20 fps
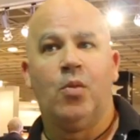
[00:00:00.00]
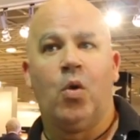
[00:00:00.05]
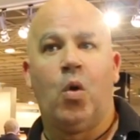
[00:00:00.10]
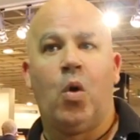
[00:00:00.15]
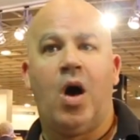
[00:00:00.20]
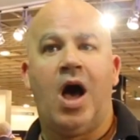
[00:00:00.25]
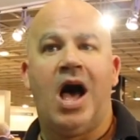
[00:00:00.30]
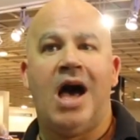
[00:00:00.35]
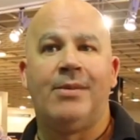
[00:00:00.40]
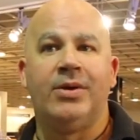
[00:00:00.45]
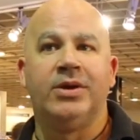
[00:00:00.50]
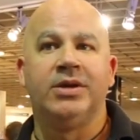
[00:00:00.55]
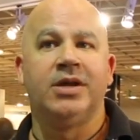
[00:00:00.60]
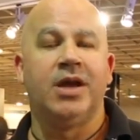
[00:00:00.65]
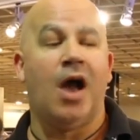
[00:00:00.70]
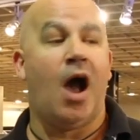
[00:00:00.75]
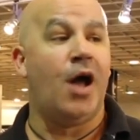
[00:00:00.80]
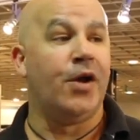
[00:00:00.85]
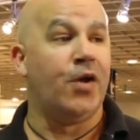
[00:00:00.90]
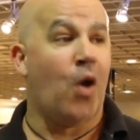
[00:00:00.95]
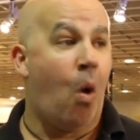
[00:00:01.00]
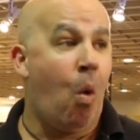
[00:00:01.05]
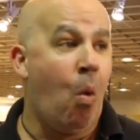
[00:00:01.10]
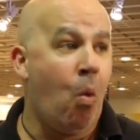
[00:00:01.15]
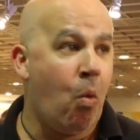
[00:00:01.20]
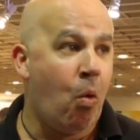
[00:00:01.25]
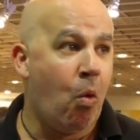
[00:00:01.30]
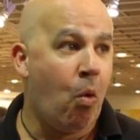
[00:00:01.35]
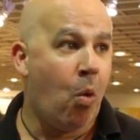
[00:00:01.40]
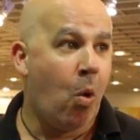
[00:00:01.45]
or Harman Kardon,
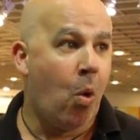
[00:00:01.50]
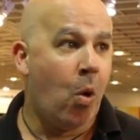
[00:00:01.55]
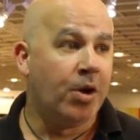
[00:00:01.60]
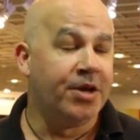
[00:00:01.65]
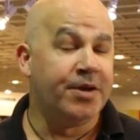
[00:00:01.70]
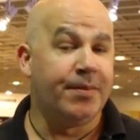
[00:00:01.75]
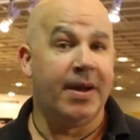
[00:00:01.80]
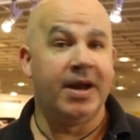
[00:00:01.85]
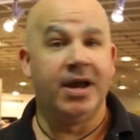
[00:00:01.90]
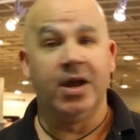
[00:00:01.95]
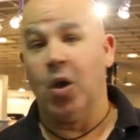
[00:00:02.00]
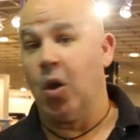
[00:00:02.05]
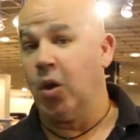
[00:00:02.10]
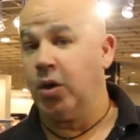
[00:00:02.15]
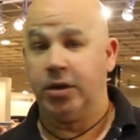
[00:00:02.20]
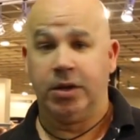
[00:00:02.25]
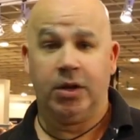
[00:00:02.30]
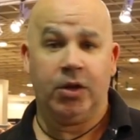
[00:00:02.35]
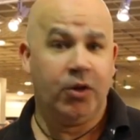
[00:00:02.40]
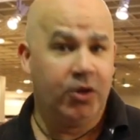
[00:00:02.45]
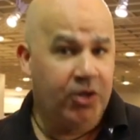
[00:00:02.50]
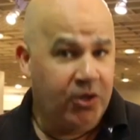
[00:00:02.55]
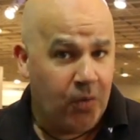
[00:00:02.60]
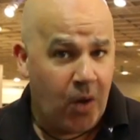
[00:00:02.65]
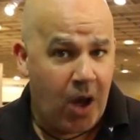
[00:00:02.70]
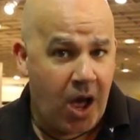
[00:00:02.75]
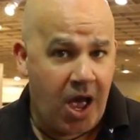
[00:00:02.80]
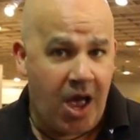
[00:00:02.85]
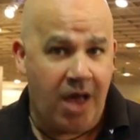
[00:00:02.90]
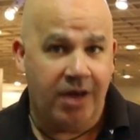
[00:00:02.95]
depending on who
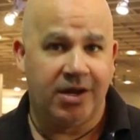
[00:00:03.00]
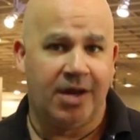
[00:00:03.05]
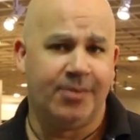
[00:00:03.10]
you are.